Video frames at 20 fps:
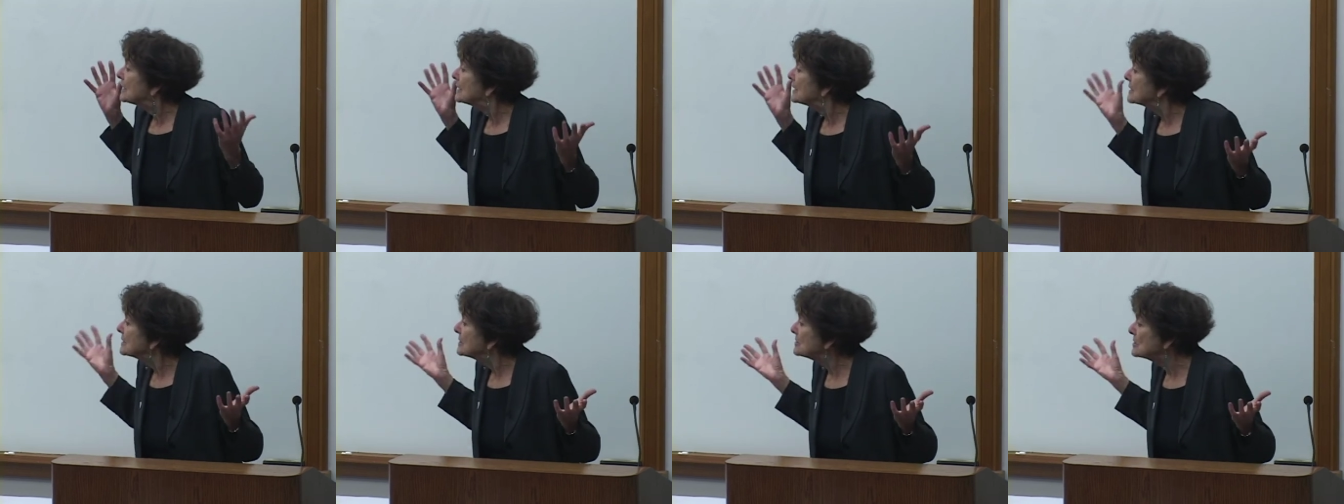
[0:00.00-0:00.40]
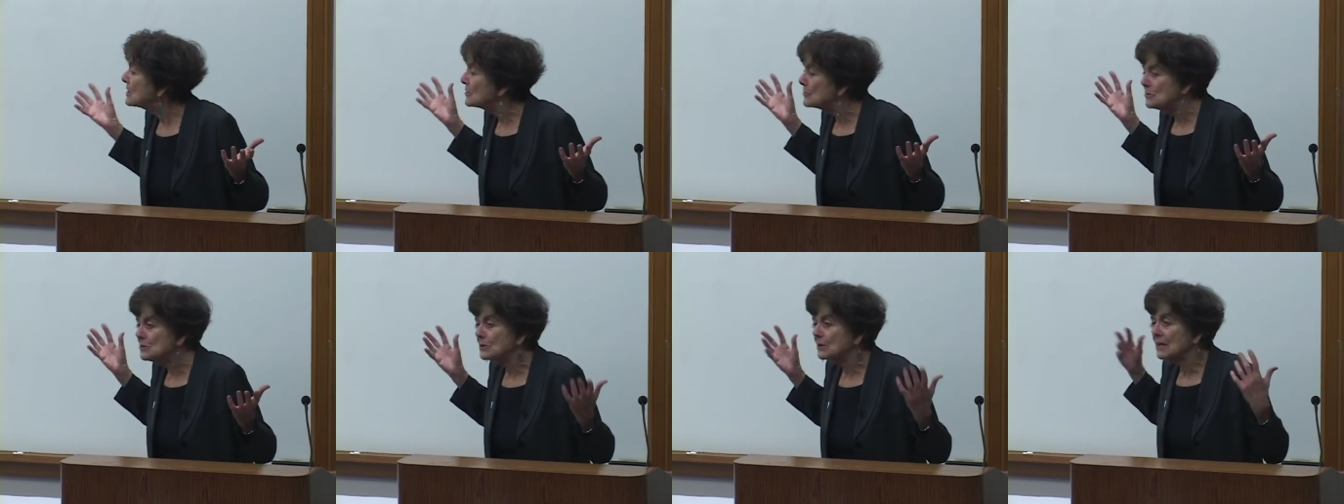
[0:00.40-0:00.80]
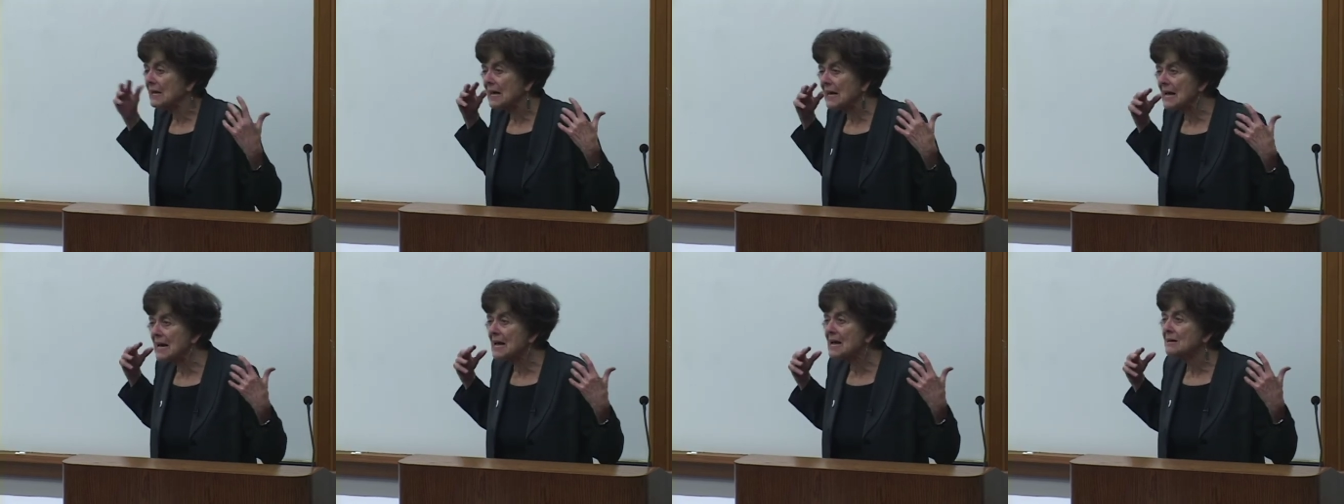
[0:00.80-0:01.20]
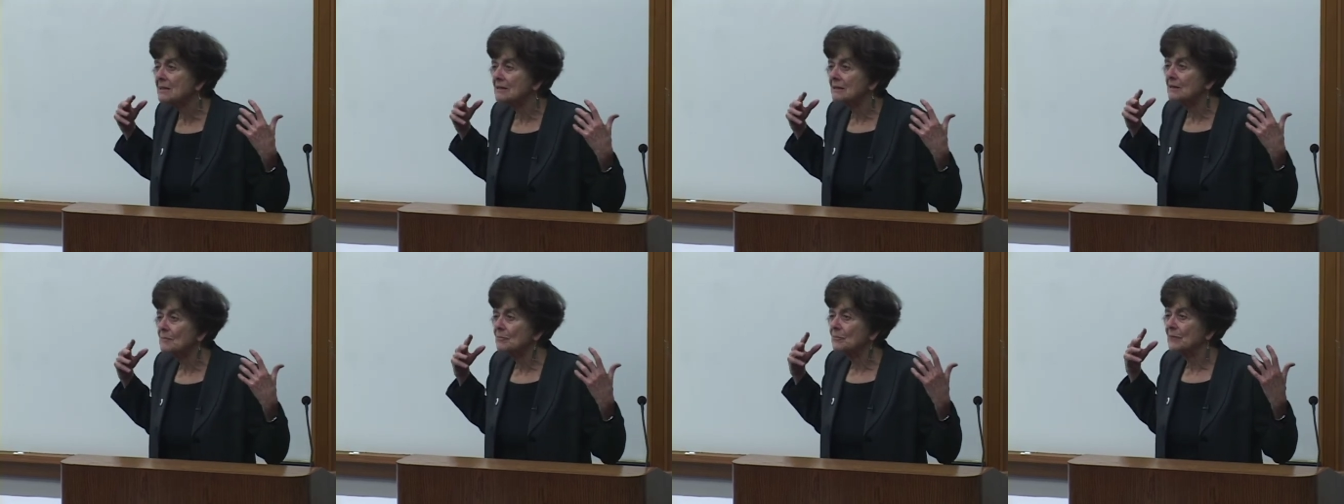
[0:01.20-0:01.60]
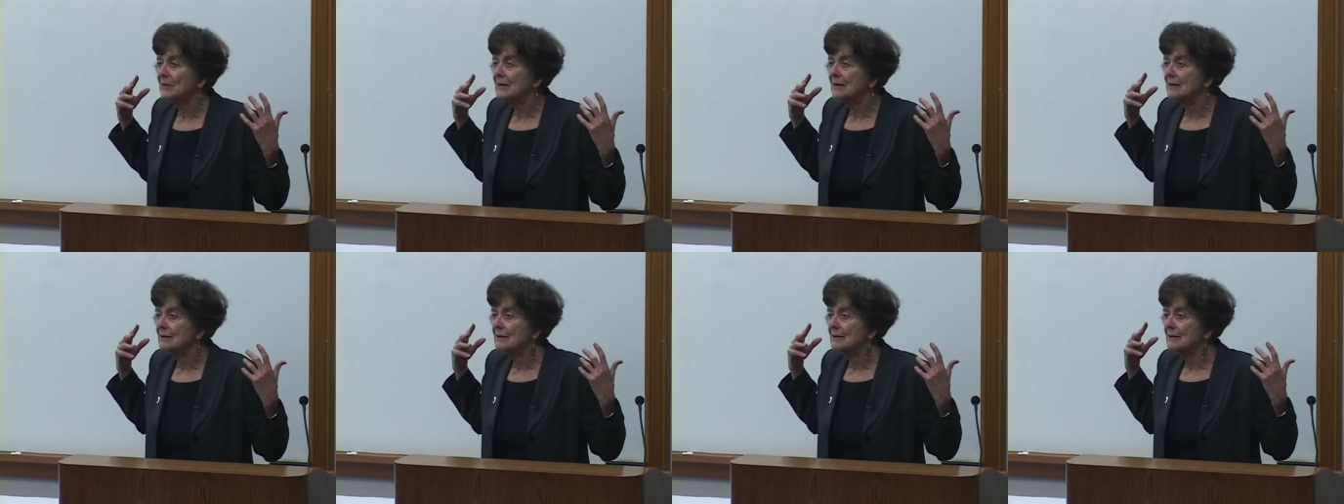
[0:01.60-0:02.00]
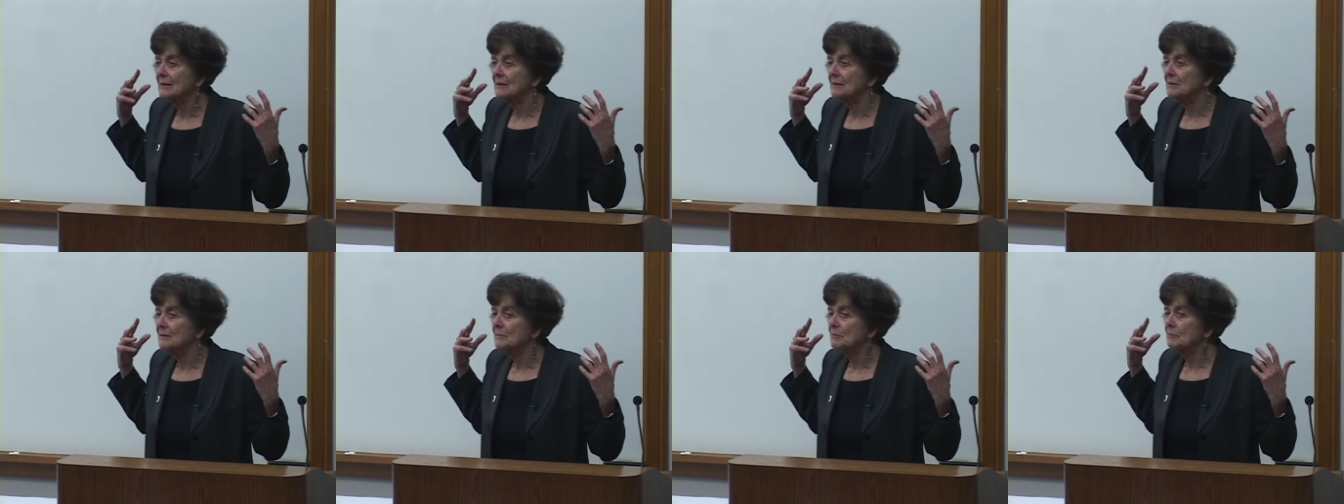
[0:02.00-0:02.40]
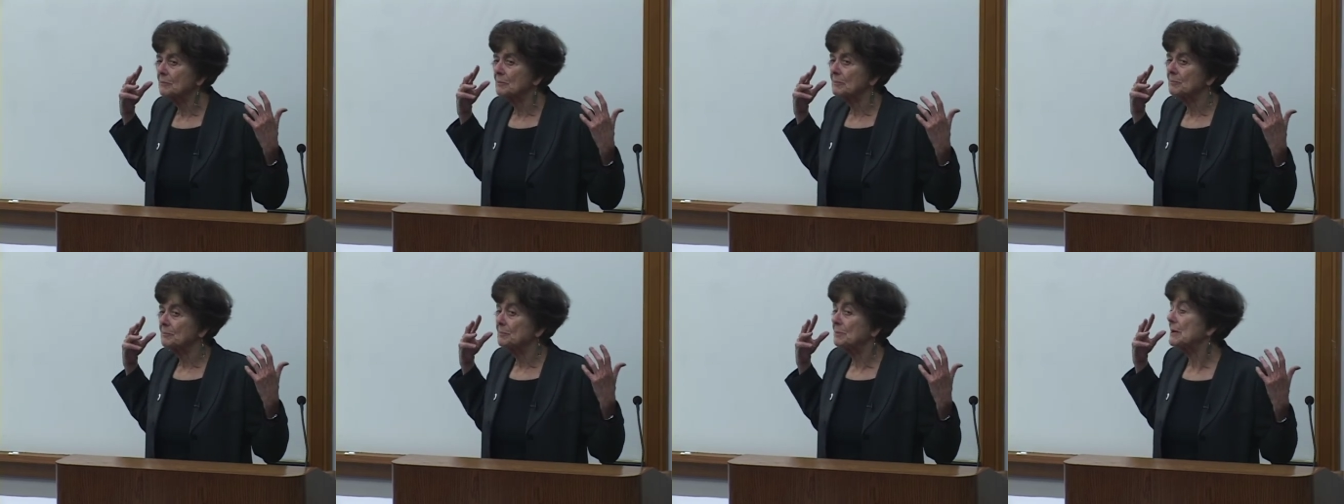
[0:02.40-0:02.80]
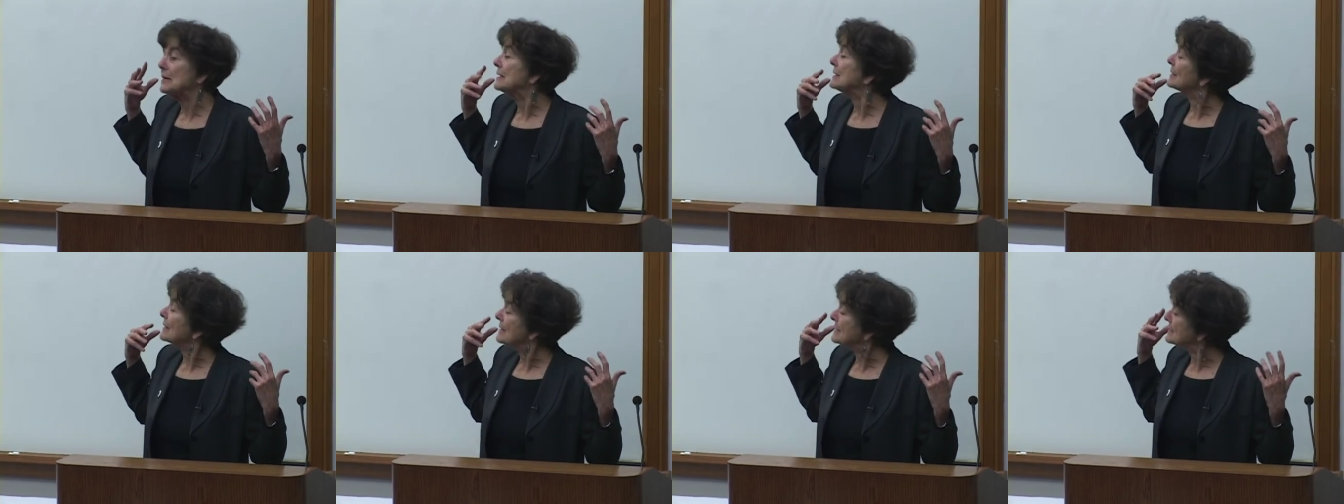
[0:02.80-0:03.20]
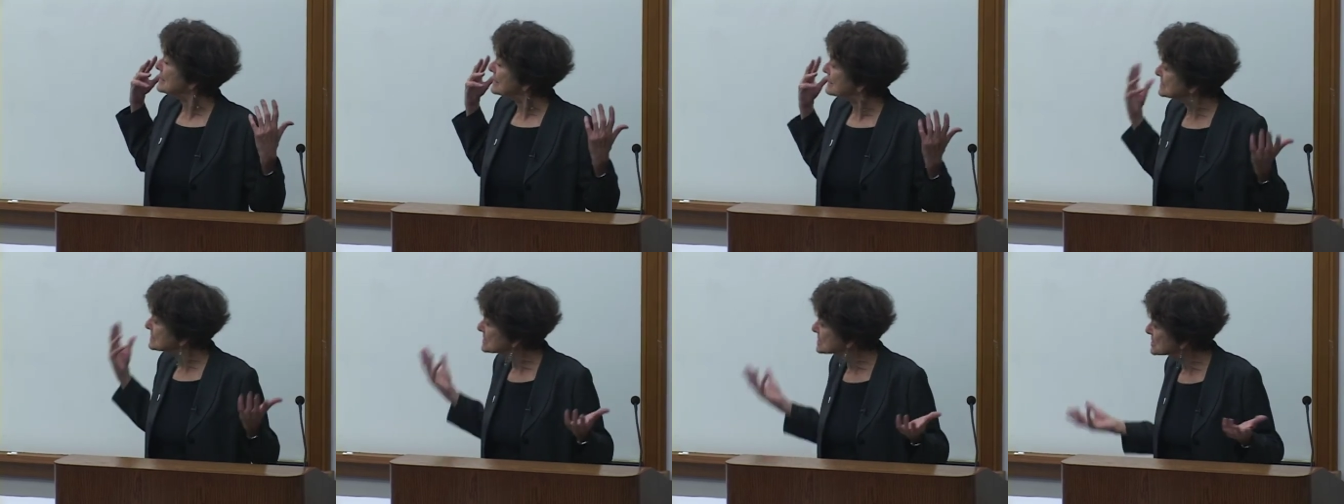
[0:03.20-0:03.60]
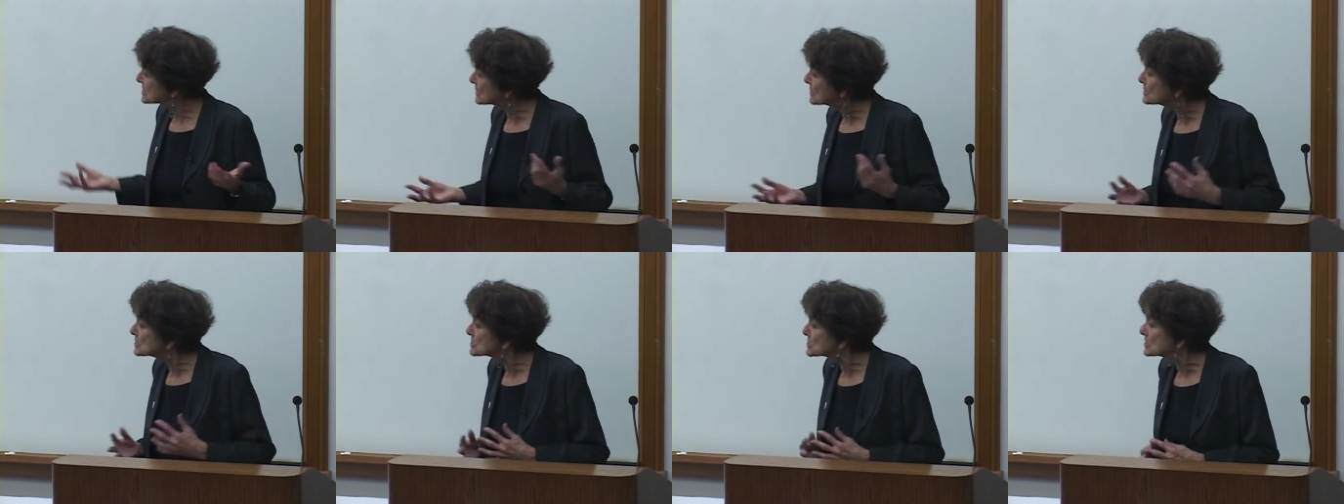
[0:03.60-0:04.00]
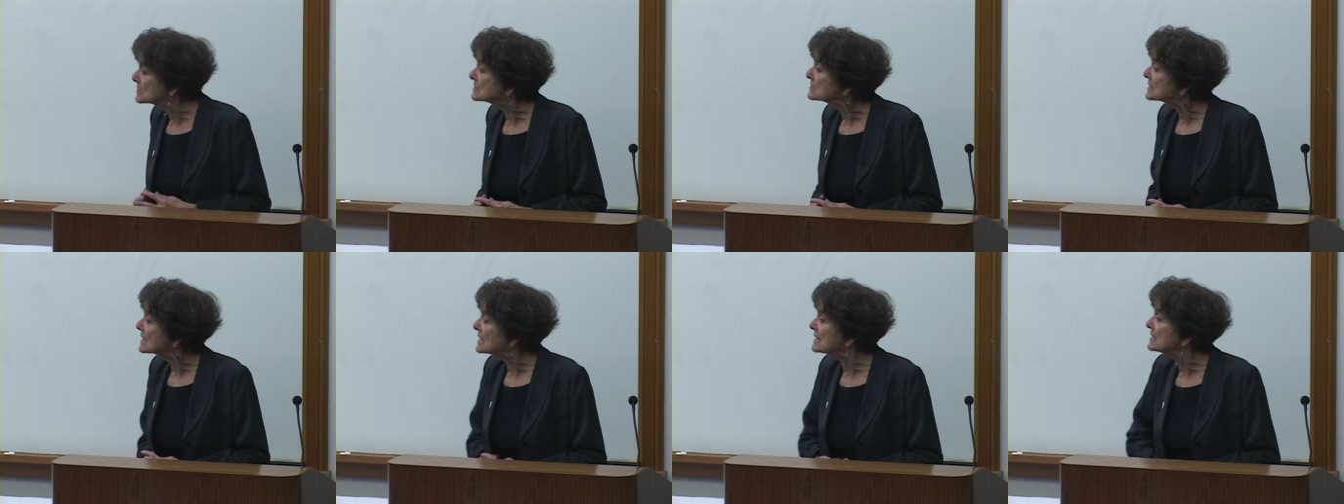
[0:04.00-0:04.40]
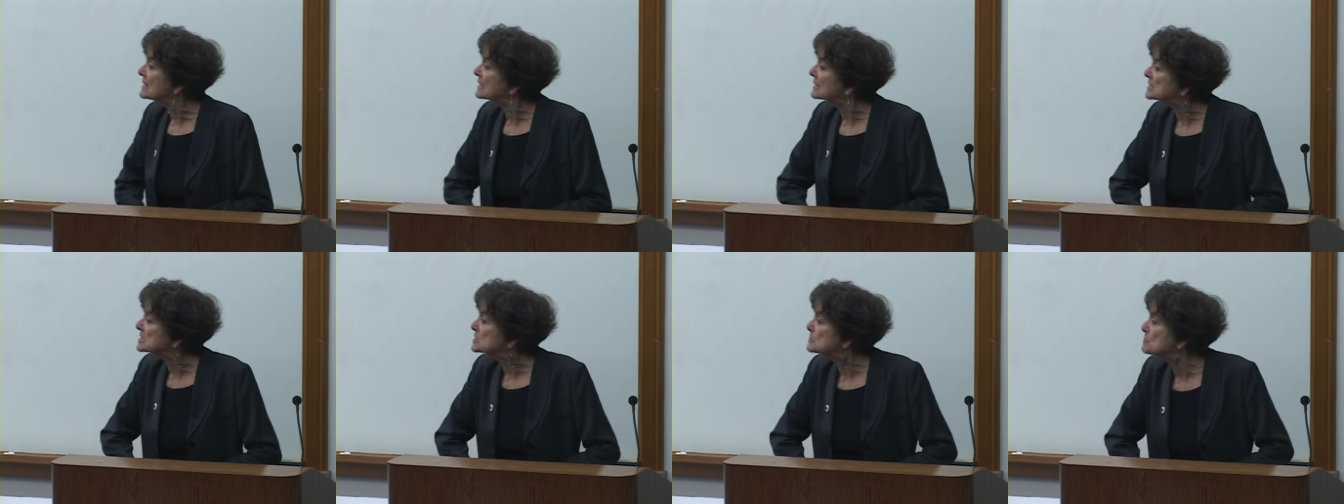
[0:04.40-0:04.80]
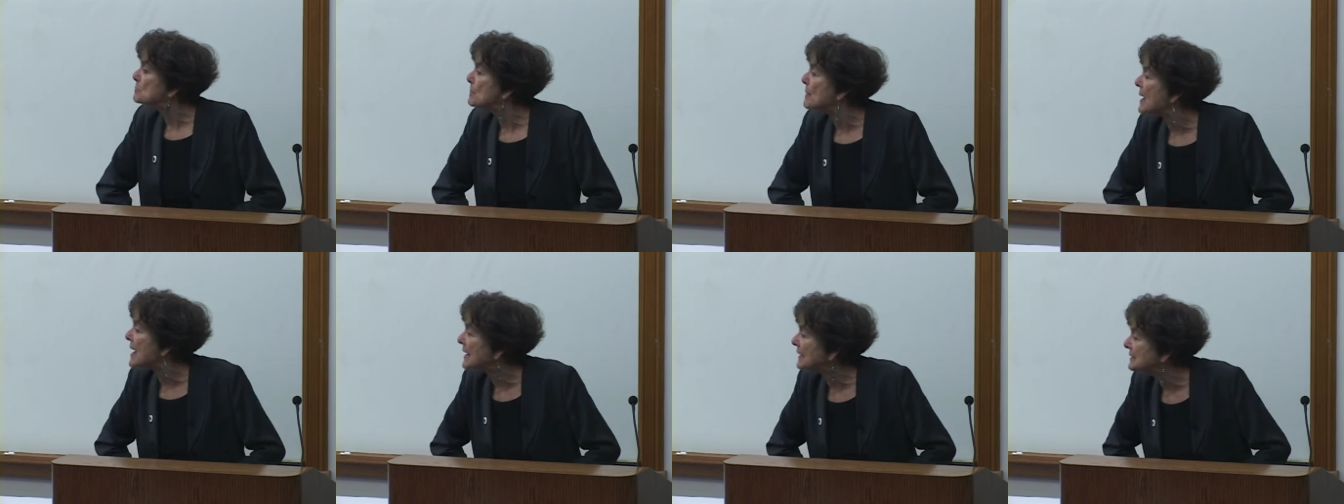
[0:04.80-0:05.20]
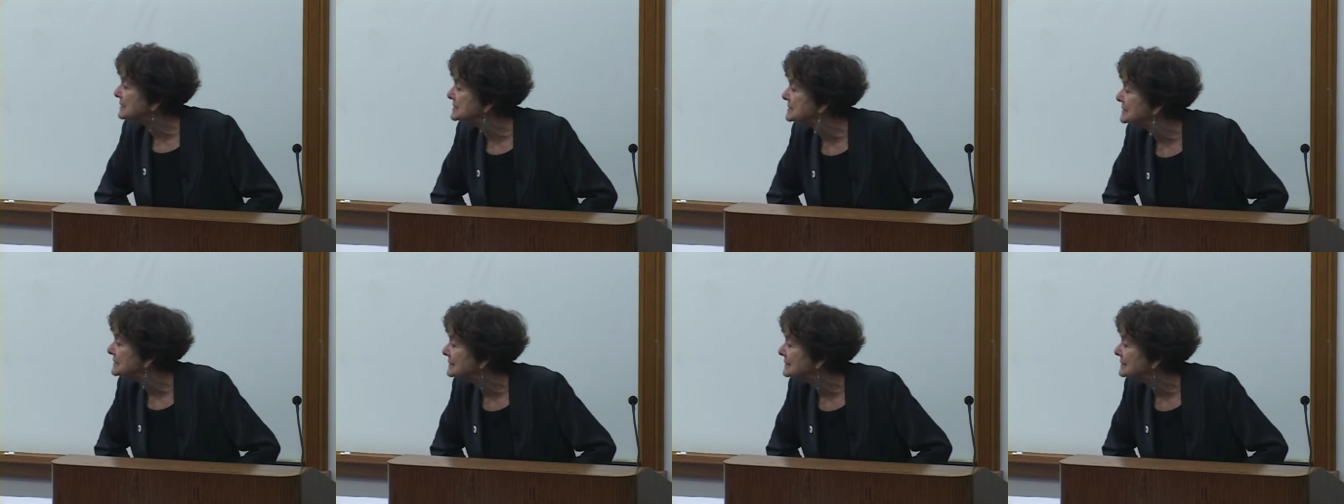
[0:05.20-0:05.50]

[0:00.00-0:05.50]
you know, you can't be an insurgent and expect